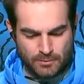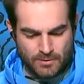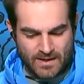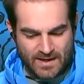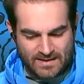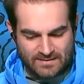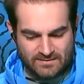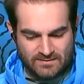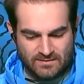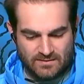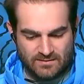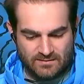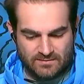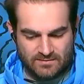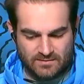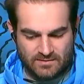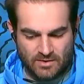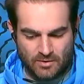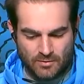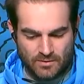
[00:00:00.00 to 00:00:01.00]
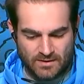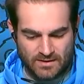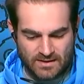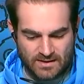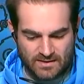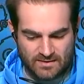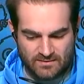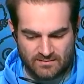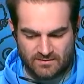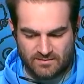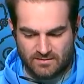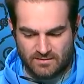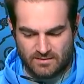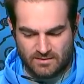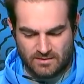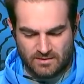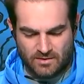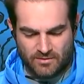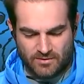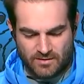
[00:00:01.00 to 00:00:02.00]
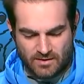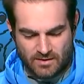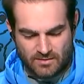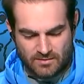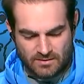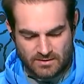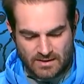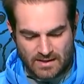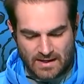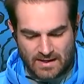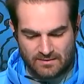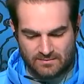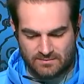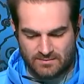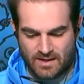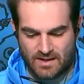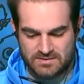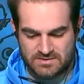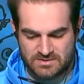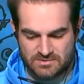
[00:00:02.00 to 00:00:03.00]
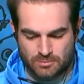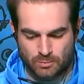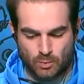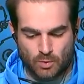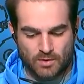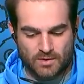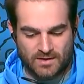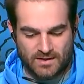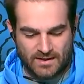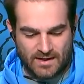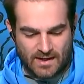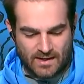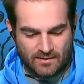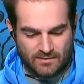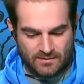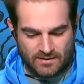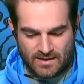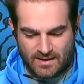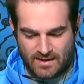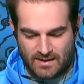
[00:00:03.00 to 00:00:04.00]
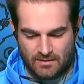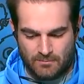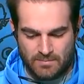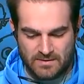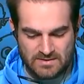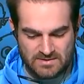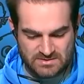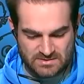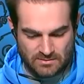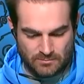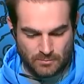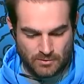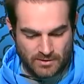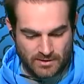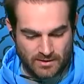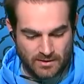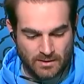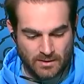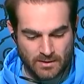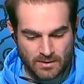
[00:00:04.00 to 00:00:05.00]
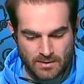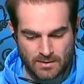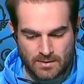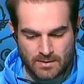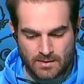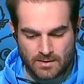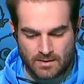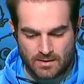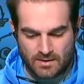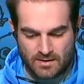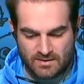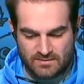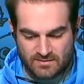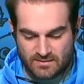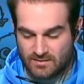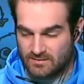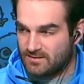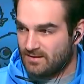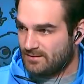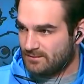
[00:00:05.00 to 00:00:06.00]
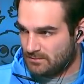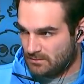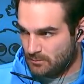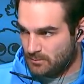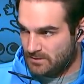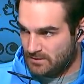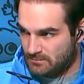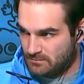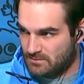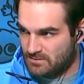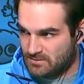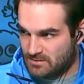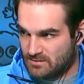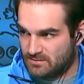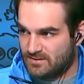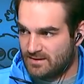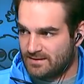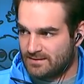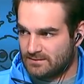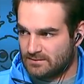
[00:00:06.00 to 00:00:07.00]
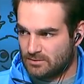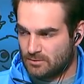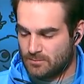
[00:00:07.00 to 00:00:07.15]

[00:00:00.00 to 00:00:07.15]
practice, going against the other guys, not just working out at a beach somewhere, it's going to take a little bit. It's going to take a